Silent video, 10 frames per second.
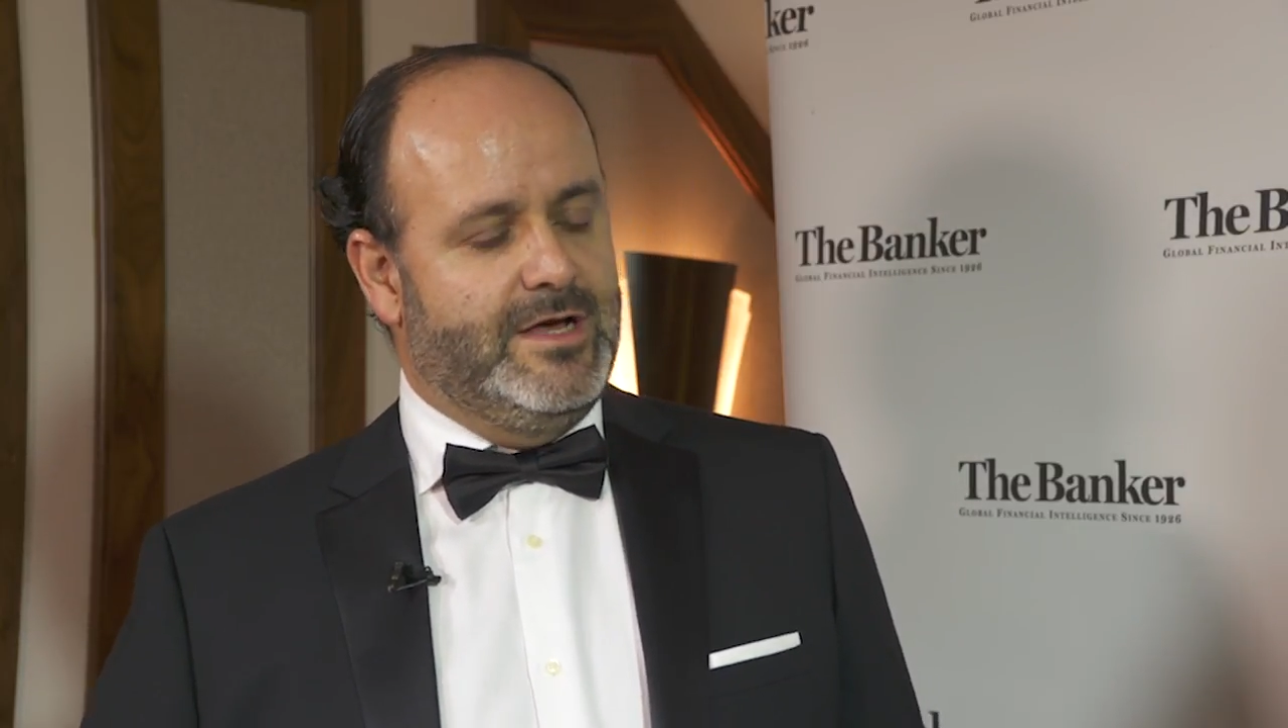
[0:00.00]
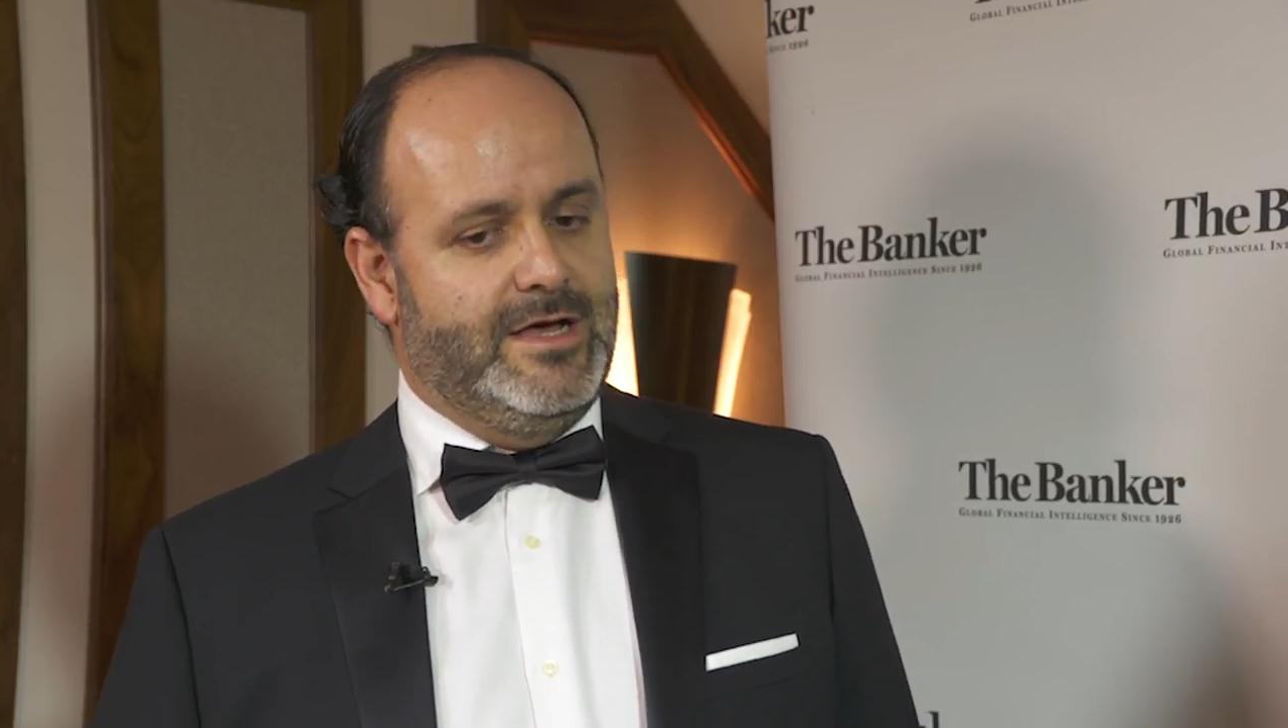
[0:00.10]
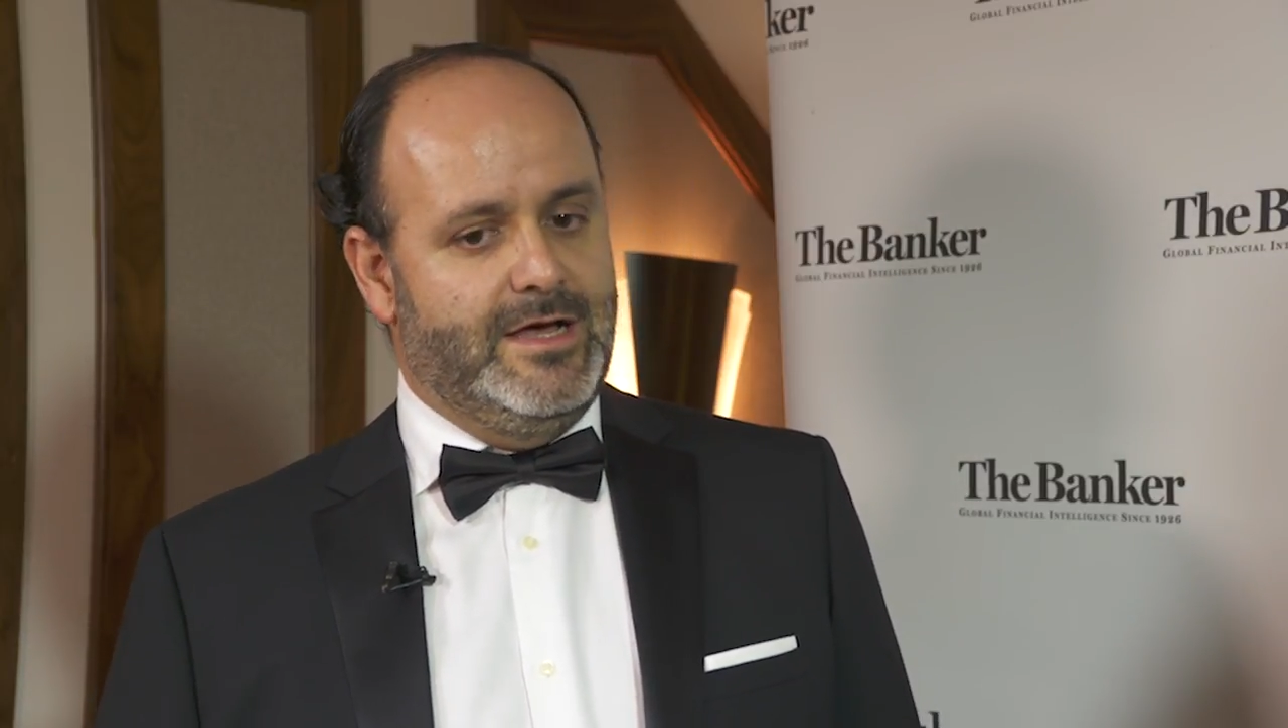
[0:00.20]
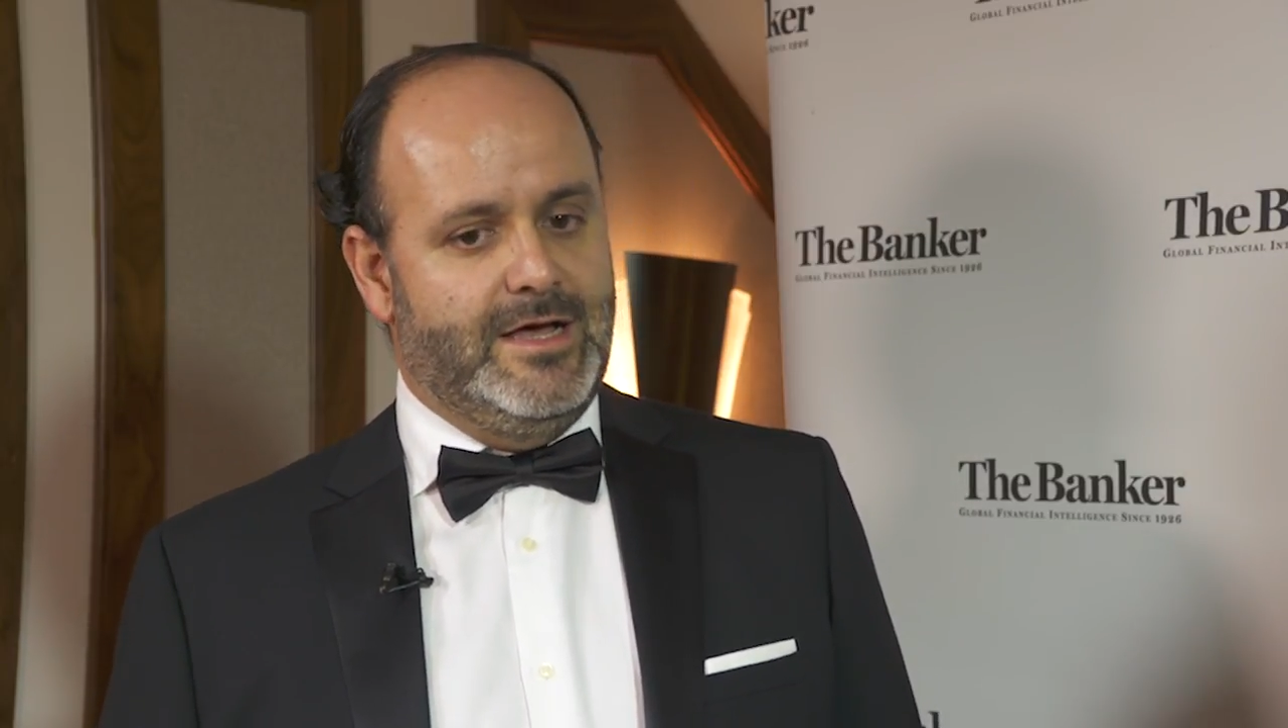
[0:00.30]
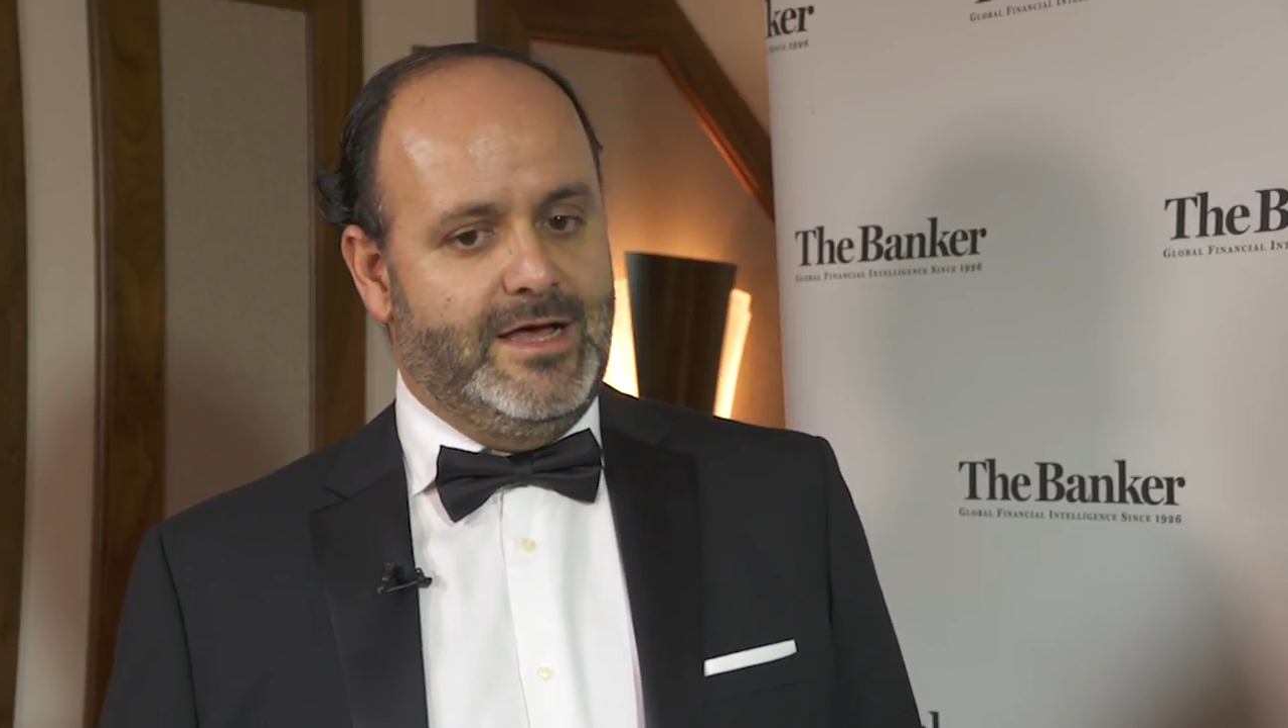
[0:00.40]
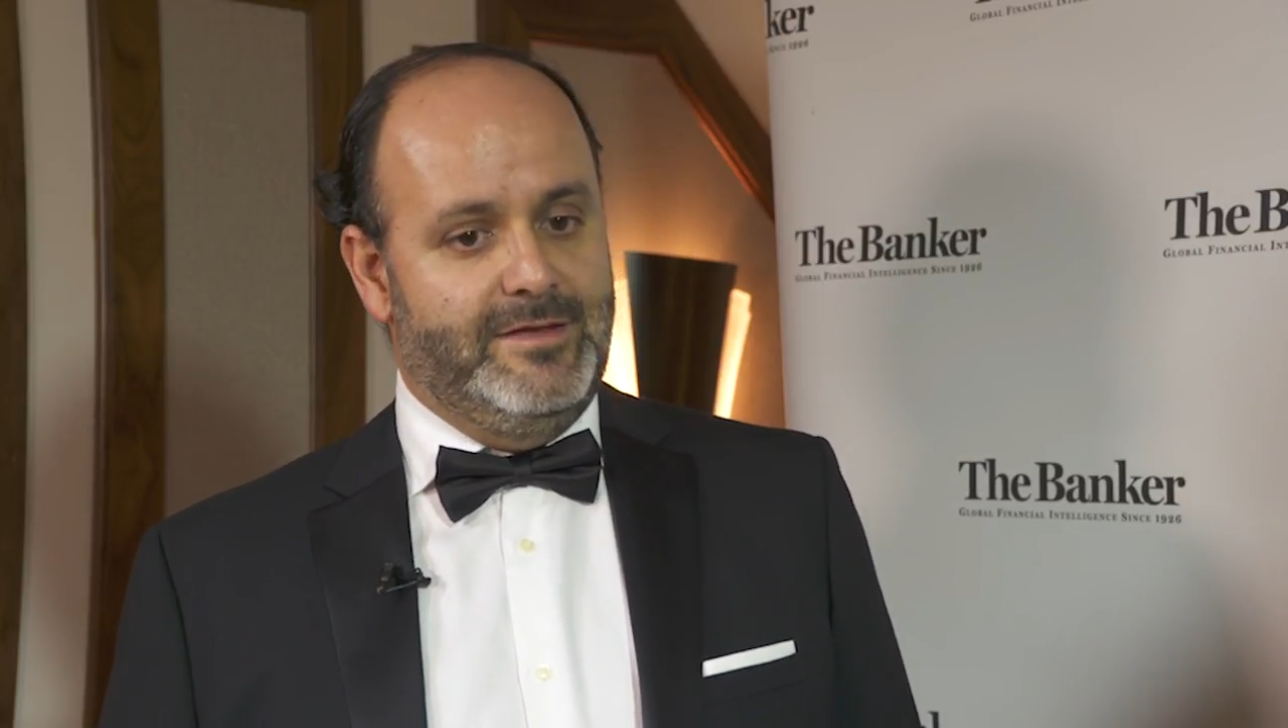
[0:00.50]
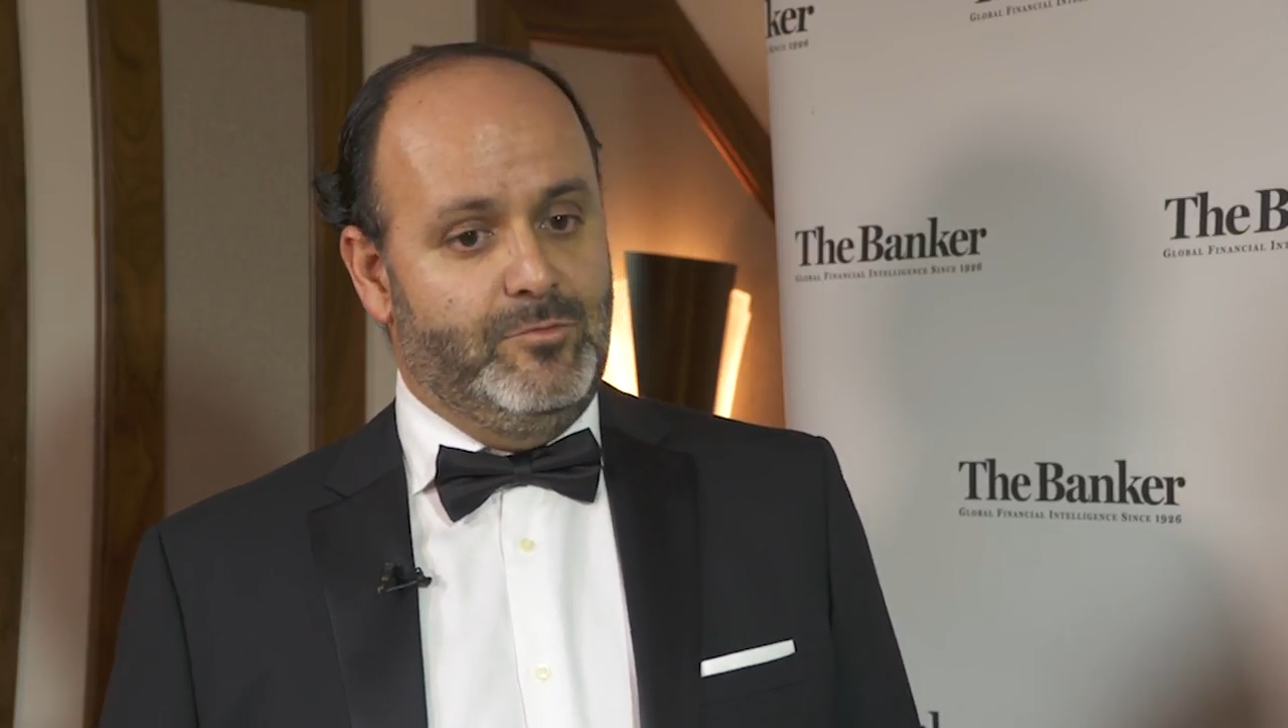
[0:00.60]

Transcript: Uh, and